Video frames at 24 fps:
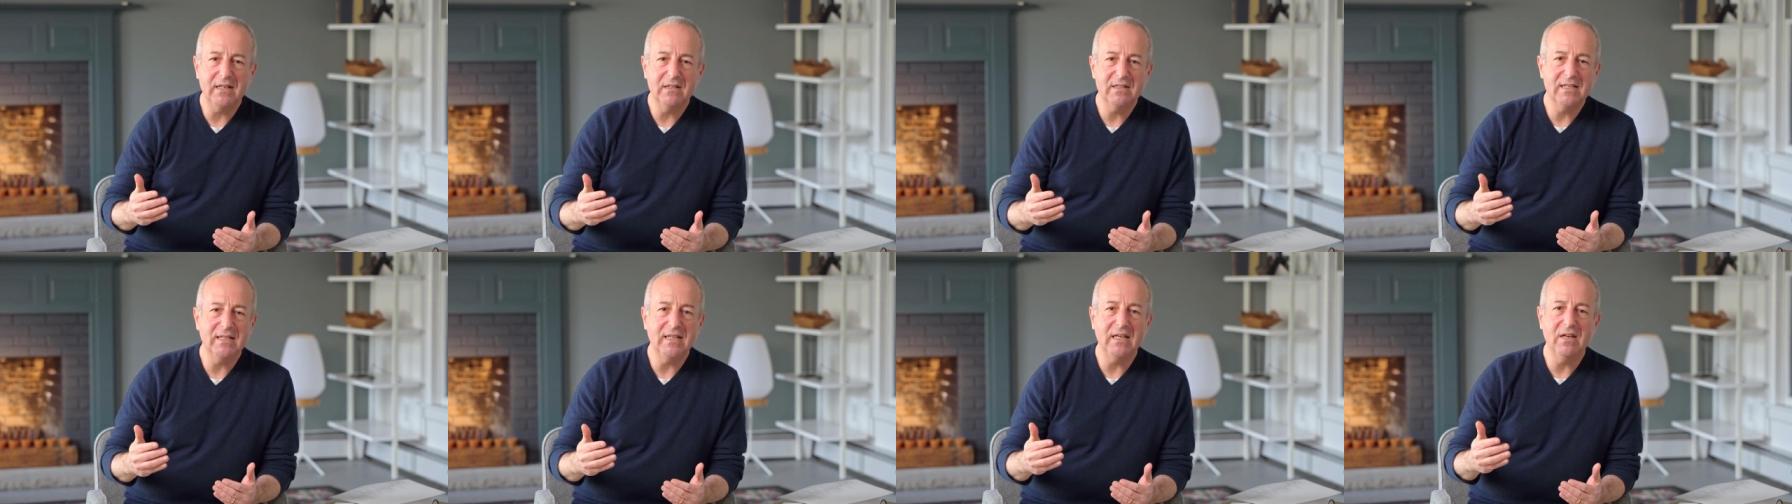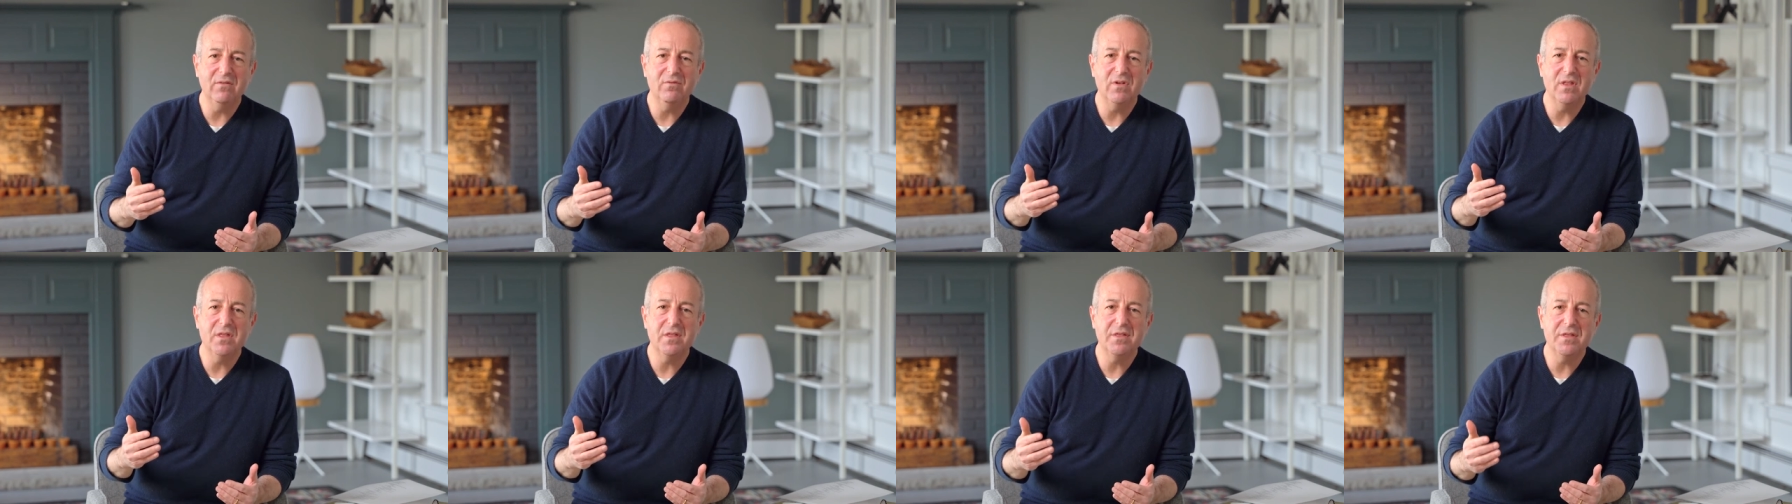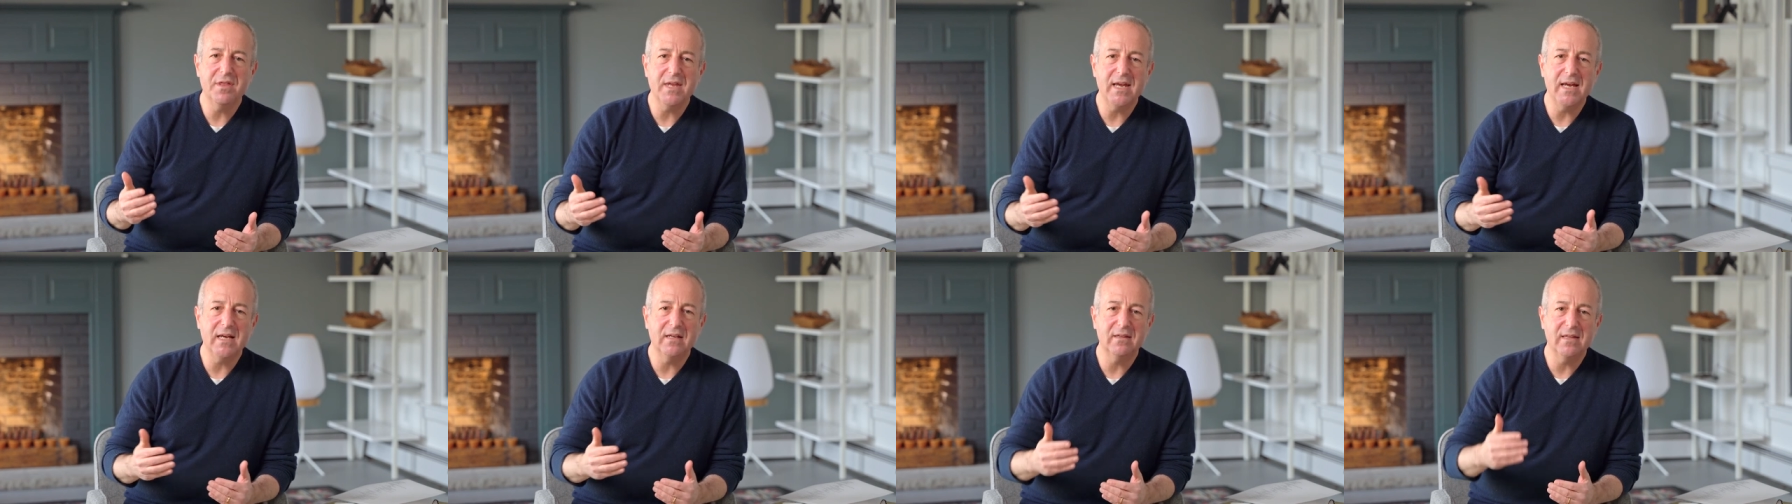to even
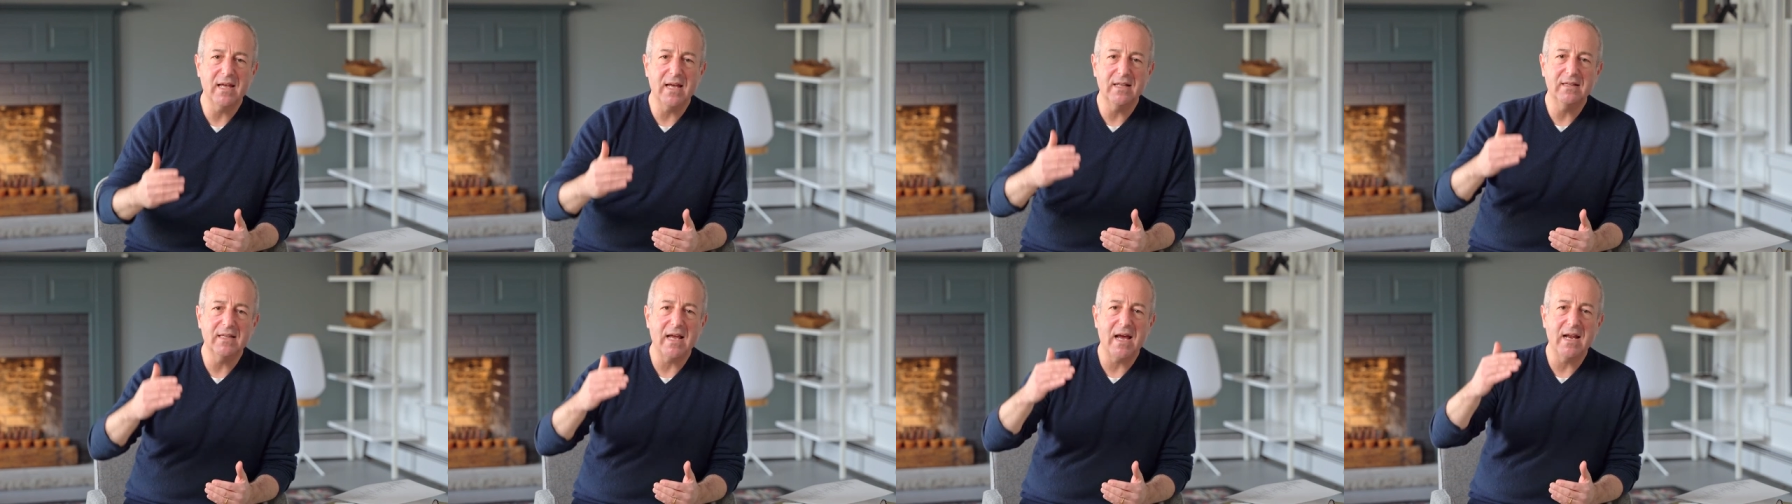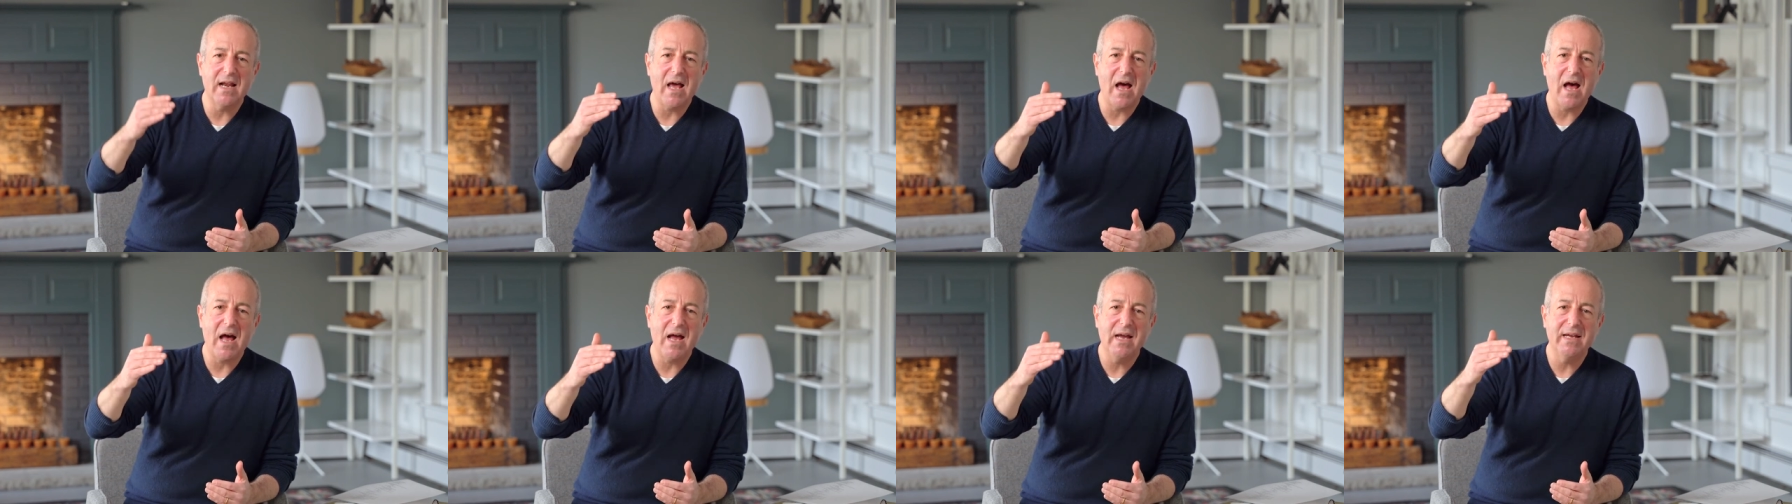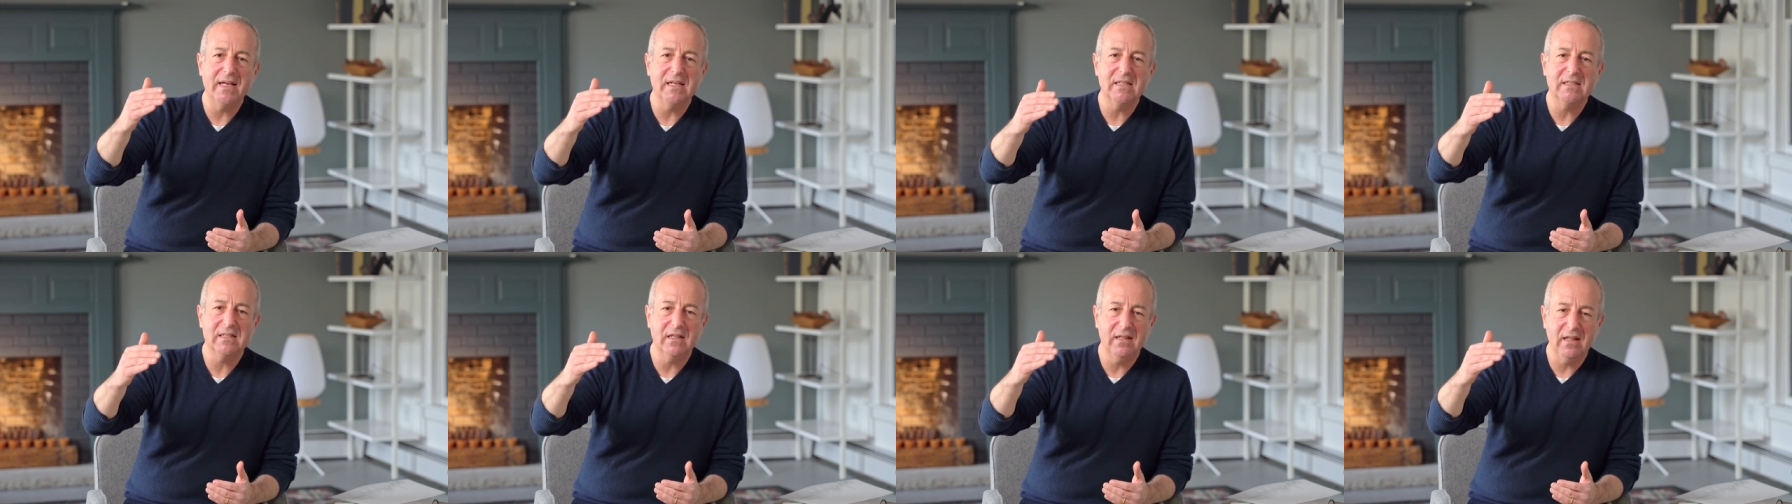think that that
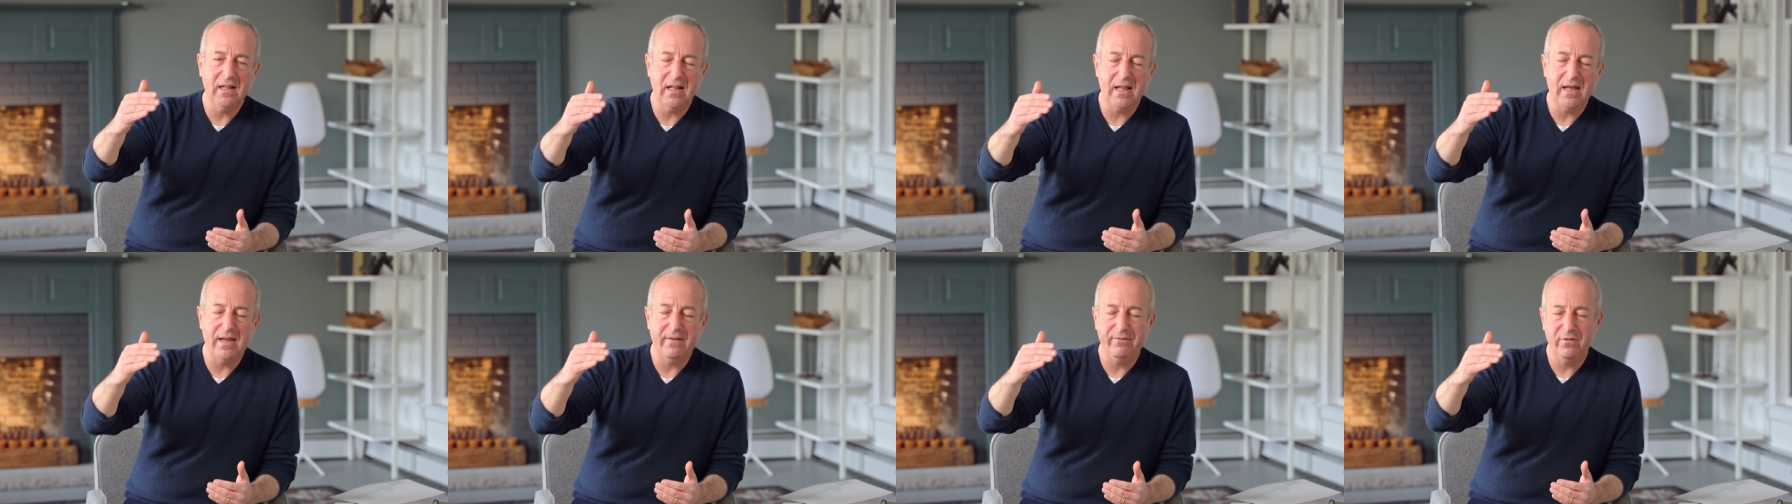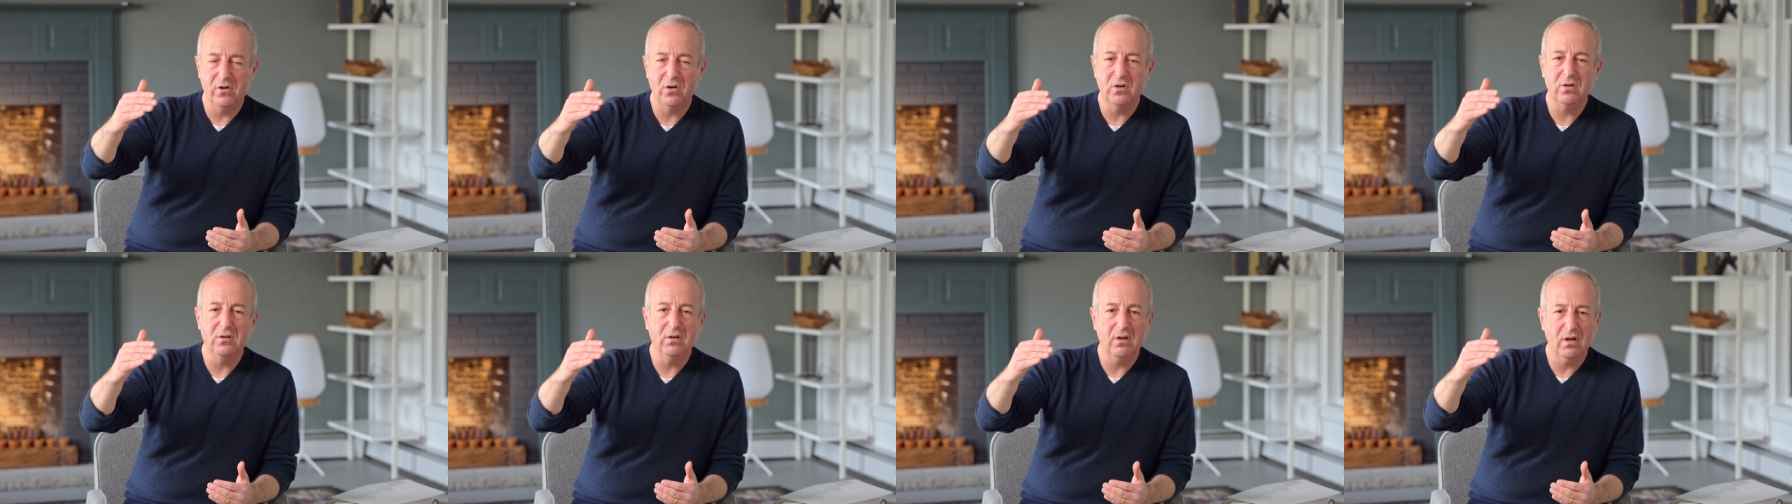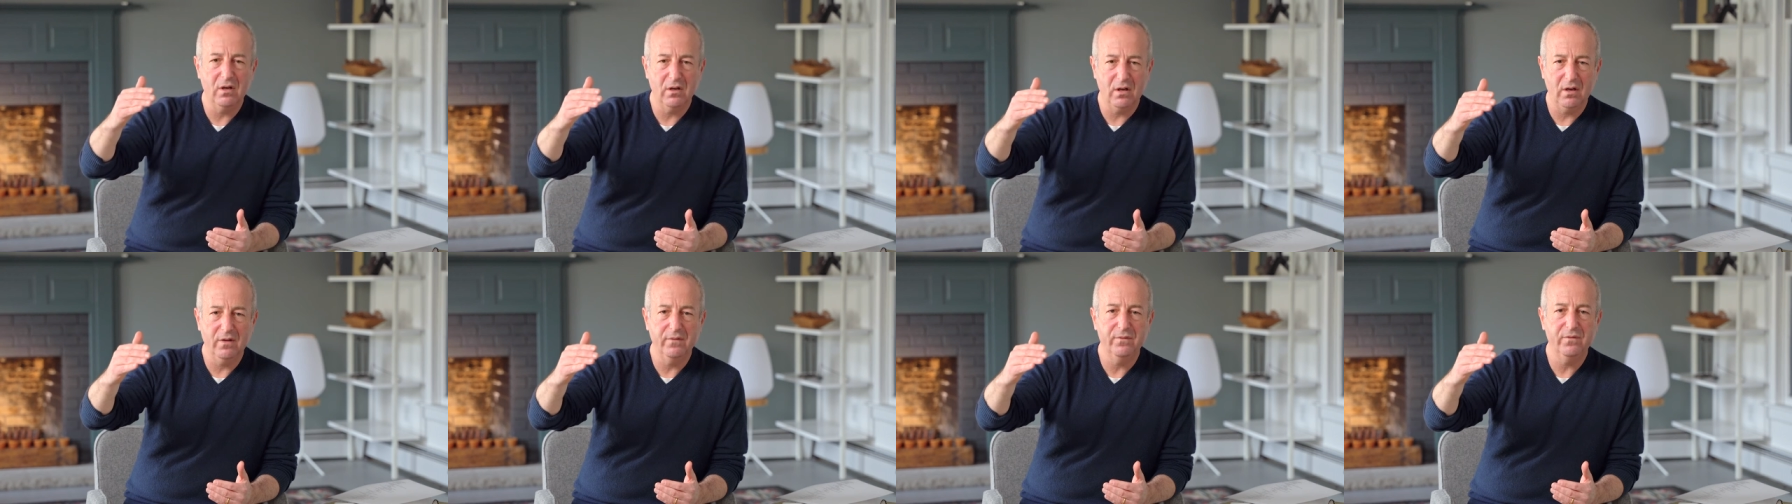highest level
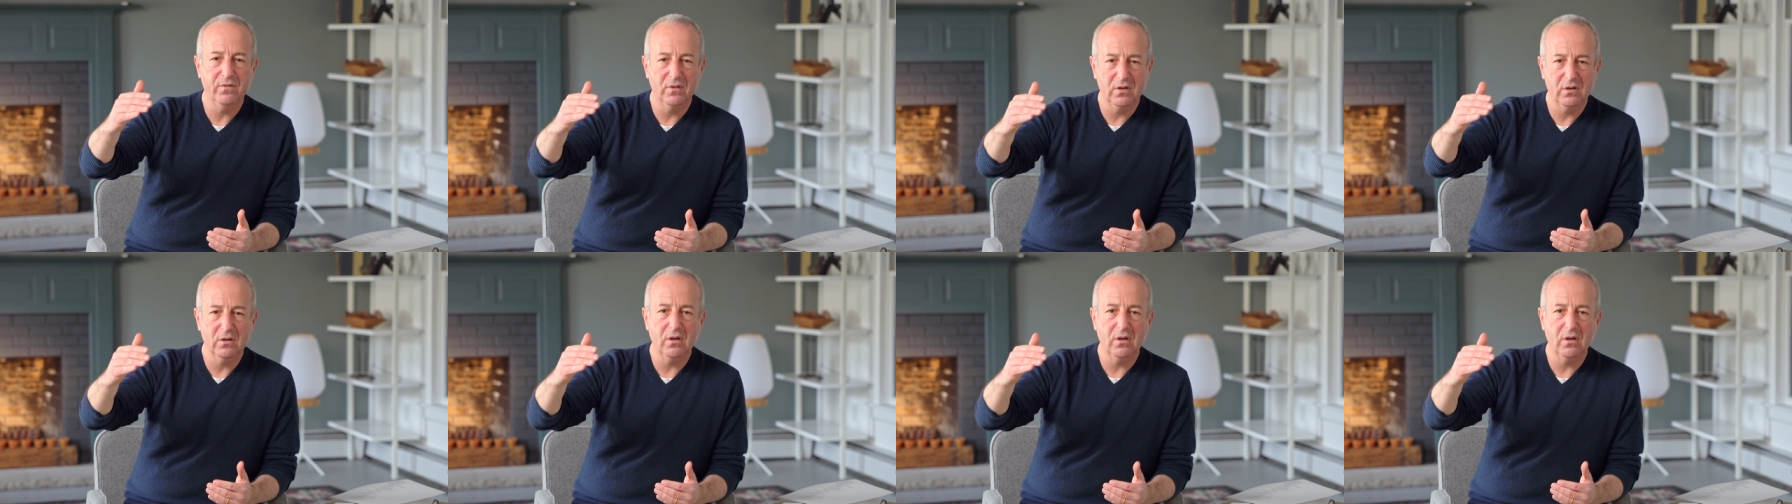of